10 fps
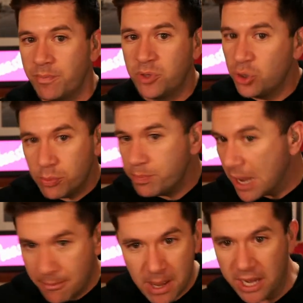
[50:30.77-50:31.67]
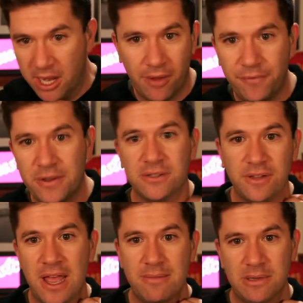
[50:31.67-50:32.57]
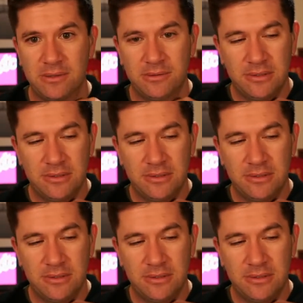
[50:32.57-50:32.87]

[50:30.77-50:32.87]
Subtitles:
do big money offensive linemen,